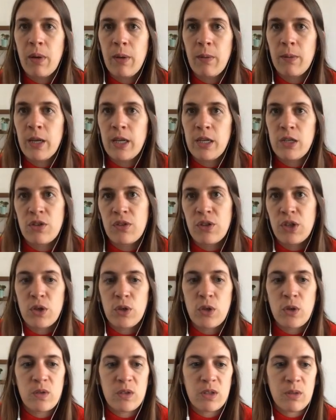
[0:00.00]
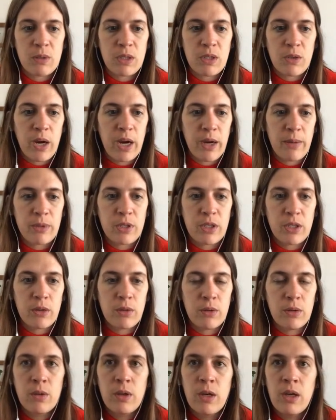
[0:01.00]
publication that you don't subscribe
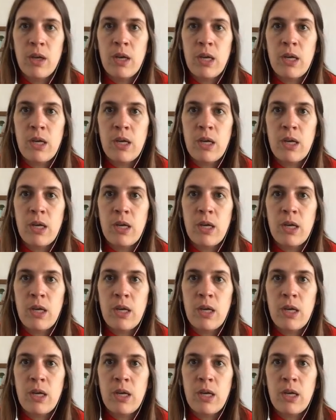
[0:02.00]
to.